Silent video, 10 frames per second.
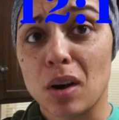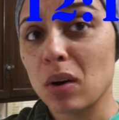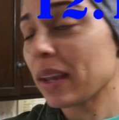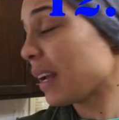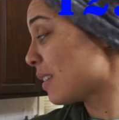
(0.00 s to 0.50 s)

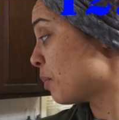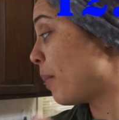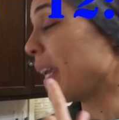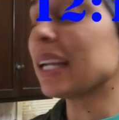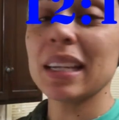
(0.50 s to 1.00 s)
Okay guys,
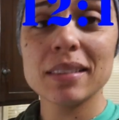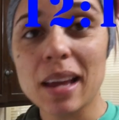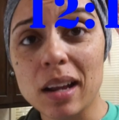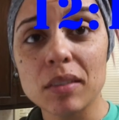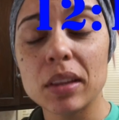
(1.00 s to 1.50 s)
bacon is
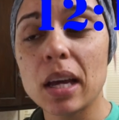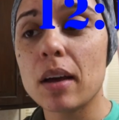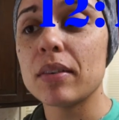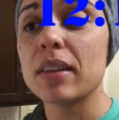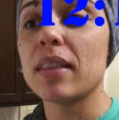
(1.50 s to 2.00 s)
out of the
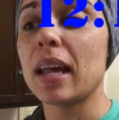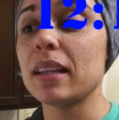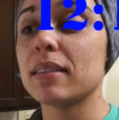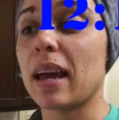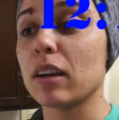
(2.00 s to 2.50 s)
oven. That
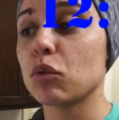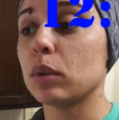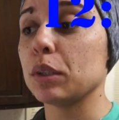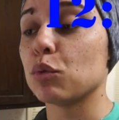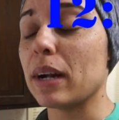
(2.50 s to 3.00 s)
is
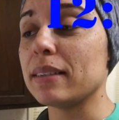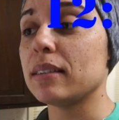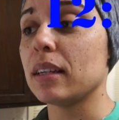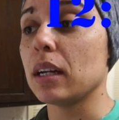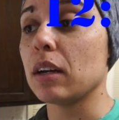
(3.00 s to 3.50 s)
actually
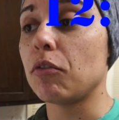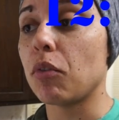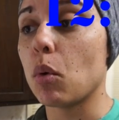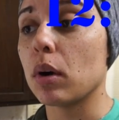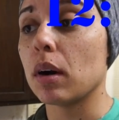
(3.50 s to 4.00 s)
resting
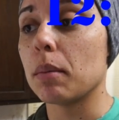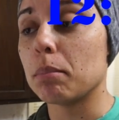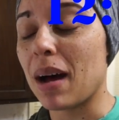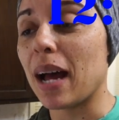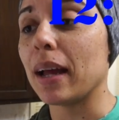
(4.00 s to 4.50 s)
for
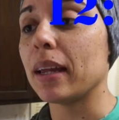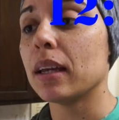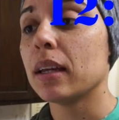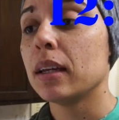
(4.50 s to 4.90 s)
my